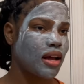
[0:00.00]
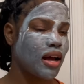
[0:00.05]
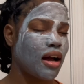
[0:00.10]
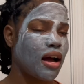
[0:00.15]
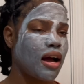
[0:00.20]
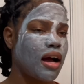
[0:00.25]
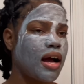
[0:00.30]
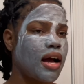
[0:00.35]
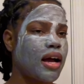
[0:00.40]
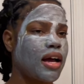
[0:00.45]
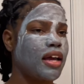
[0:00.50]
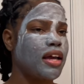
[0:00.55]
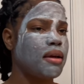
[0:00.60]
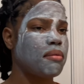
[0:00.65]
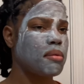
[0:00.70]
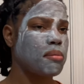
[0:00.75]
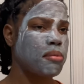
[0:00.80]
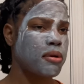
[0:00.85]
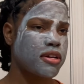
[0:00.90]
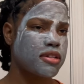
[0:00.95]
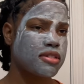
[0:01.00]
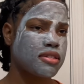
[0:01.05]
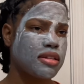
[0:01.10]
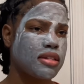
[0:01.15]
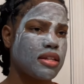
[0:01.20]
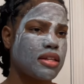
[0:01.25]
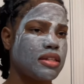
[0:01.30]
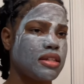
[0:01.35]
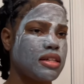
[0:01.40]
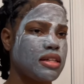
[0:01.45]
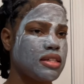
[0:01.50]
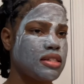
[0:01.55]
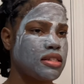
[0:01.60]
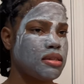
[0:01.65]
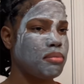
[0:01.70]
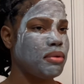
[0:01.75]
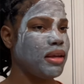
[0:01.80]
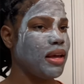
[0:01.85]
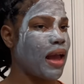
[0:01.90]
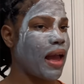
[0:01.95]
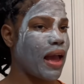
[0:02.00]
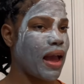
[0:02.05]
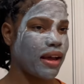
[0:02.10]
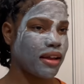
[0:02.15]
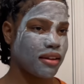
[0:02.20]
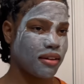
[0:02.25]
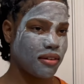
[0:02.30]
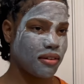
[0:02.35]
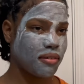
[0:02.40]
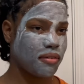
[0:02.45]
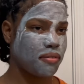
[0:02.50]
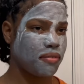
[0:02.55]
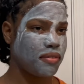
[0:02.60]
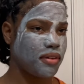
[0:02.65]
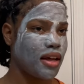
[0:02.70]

I am a person that needs to be active.